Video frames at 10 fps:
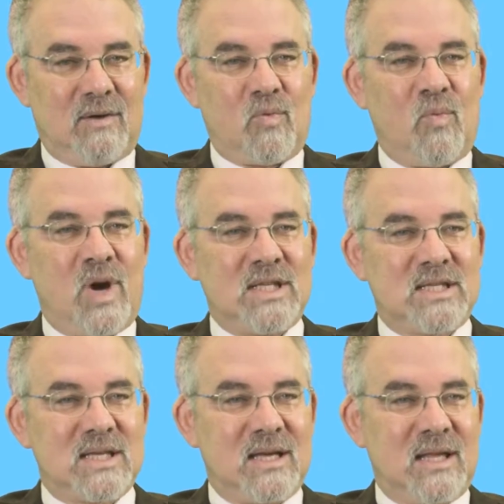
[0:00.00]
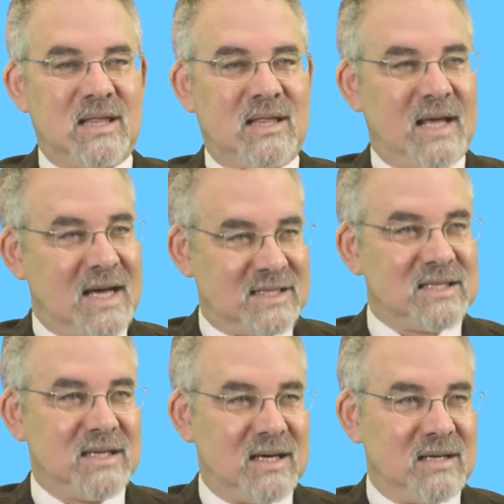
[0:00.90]
Once that's
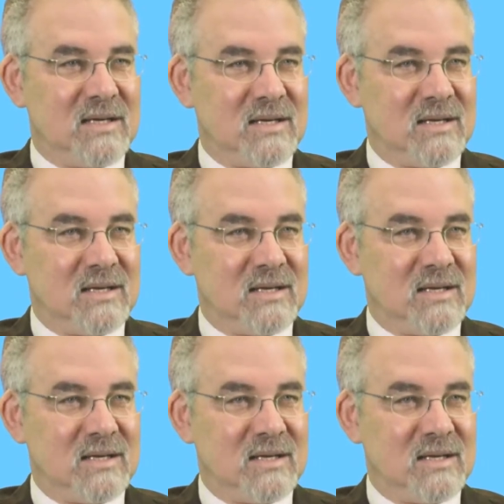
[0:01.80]
done,